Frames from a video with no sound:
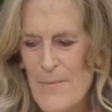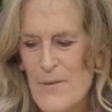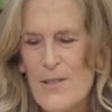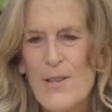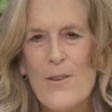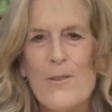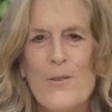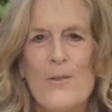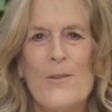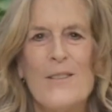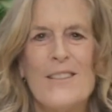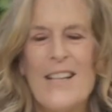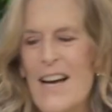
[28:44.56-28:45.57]

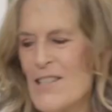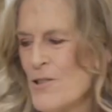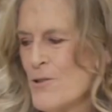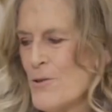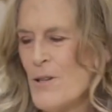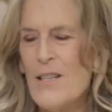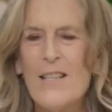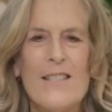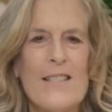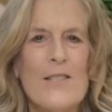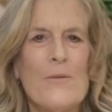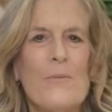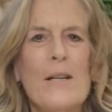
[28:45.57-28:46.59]
so glad you joined us
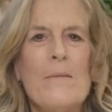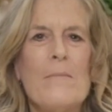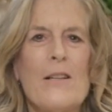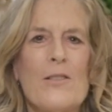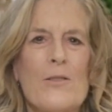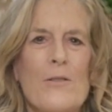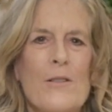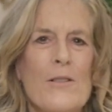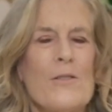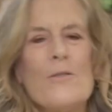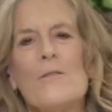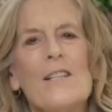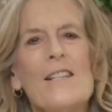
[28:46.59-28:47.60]
this week. Make sure to
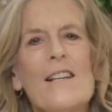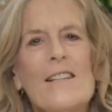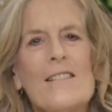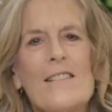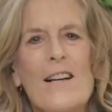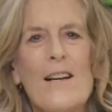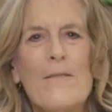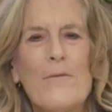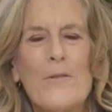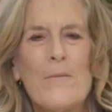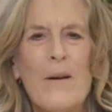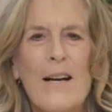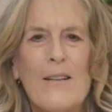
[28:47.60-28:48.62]
tune in next time
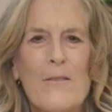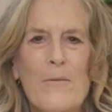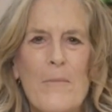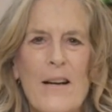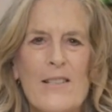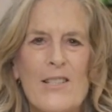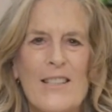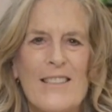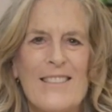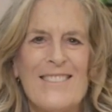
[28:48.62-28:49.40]
for Macro Magic.